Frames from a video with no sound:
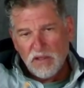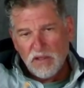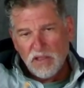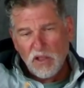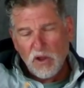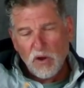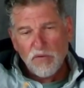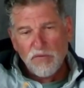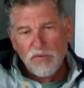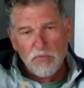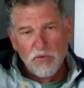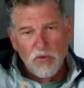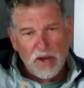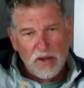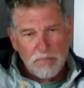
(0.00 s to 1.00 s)
Learn from
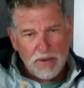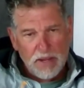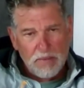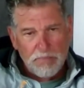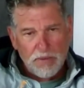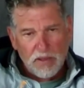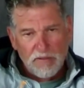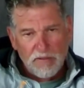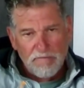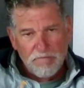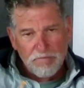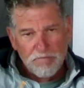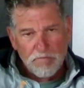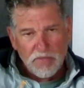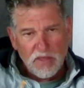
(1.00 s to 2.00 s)
great people.
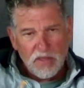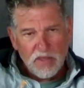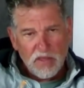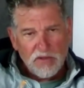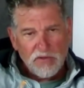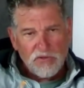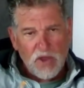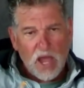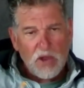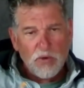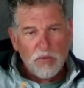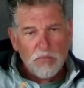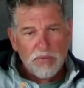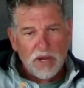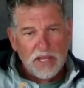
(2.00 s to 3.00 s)
Try to
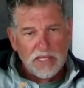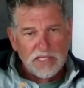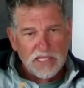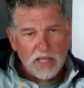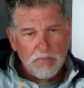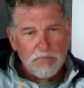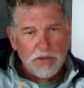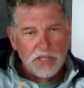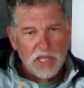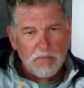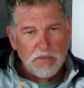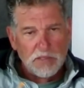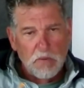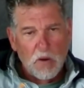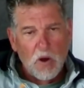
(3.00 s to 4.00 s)
embrace them, put
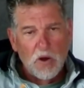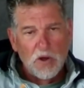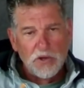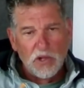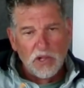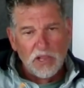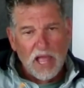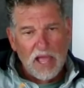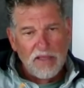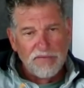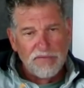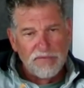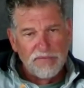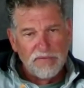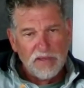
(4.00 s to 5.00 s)
them as part of your
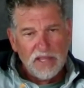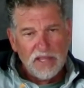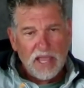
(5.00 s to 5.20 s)
life.